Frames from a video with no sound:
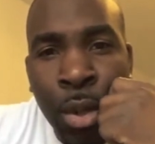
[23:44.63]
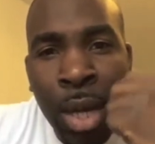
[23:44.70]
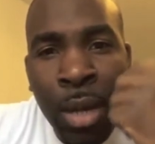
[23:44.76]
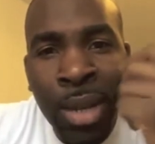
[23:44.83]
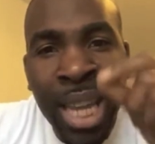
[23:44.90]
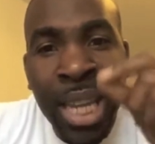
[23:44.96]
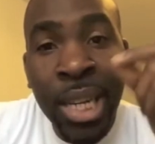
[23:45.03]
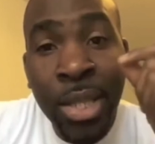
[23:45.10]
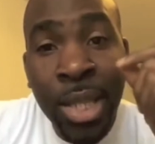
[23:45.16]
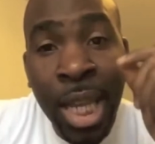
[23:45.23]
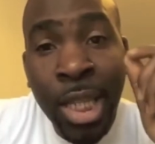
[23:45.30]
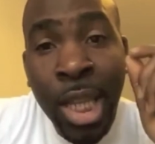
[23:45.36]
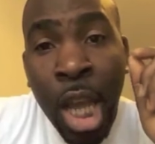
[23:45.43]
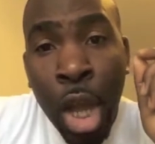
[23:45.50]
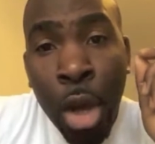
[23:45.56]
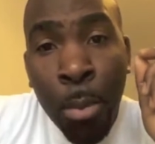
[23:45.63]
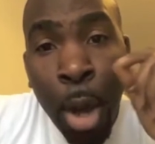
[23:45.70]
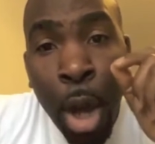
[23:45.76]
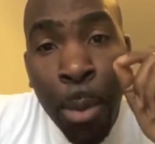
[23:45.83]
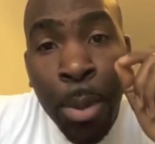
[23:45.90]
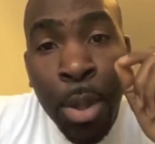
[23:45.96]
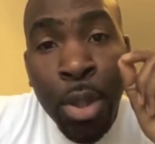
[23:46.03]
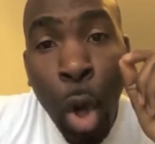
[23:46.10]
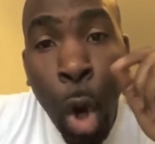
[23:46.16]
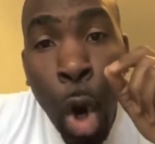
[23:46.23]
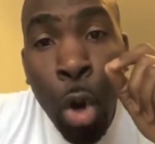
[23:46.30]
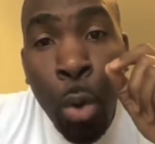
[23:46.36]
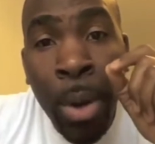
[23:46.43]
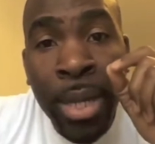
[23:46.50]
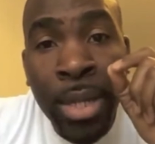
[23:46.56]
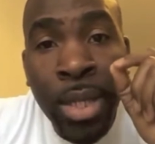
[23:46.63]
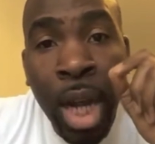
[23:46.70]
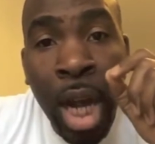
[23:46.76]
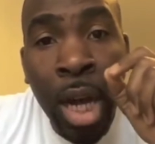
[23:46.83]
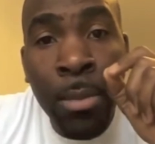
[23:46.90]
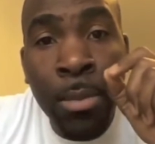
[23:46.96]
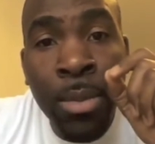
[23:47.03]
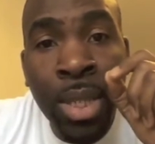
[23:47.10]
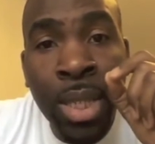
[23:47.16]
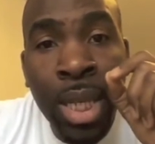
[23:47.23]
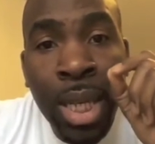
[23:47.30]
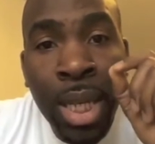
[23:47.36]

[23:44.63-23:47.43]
And Haley says, purpose always comes